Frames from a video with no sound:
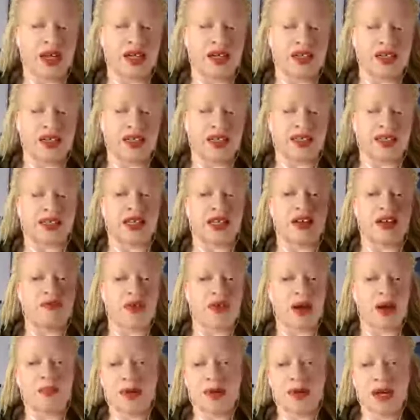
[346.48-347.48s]

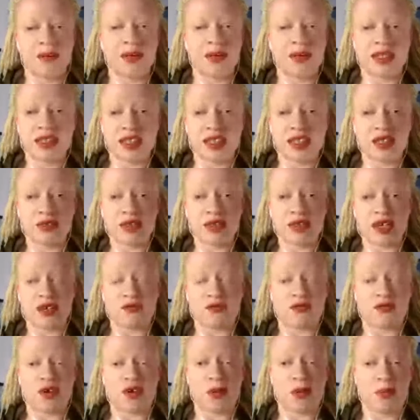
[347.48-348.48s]
Because if I'm coming to you
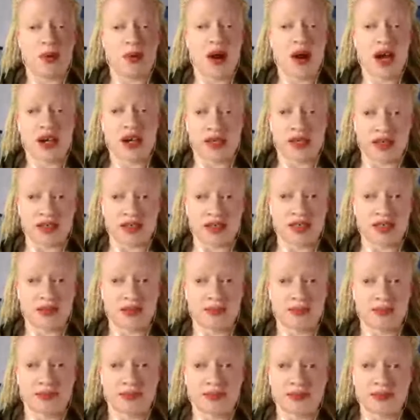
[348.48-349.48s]
looking for a
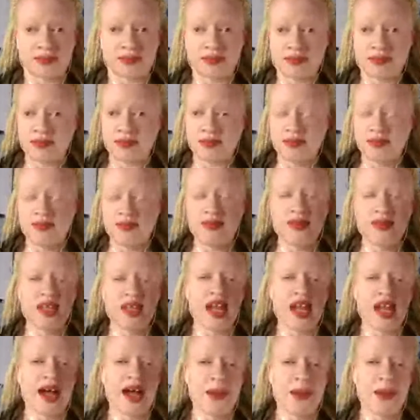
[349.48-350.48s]
product,
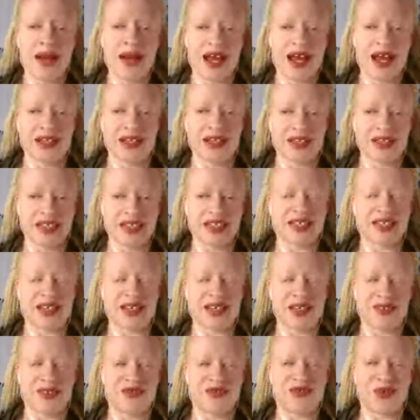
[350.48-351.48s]
I'm not
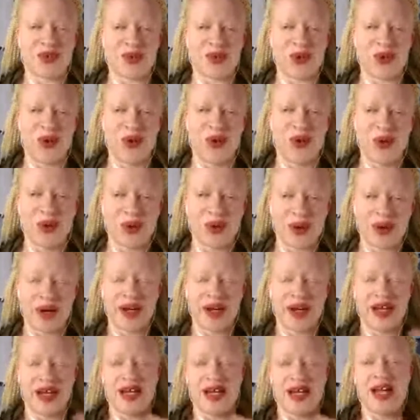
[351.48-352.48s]
looking for
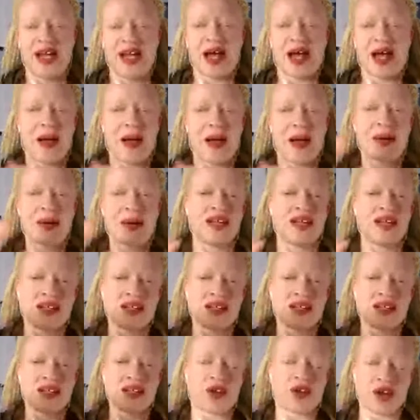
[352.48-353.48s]

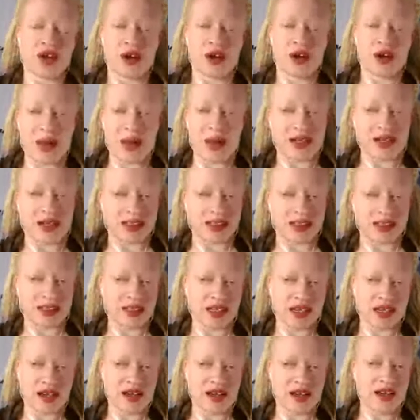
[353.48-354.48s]
your about us
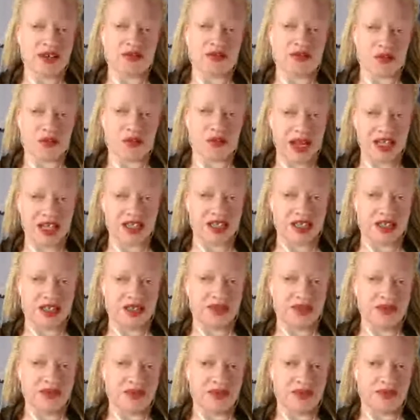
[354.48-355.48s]

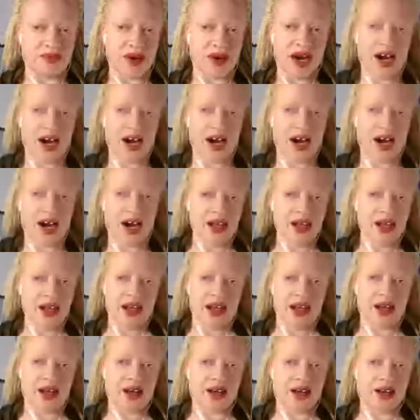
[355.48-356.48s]
information, right?
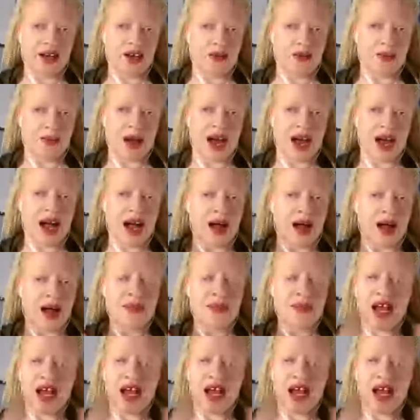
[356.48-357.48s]
I'm
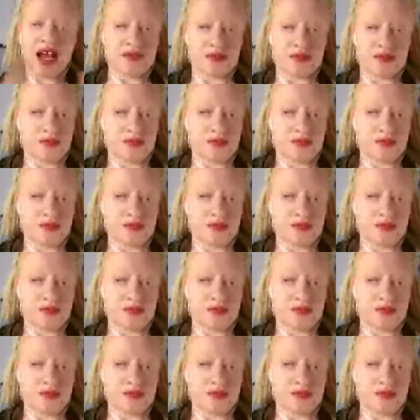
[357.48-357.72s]
not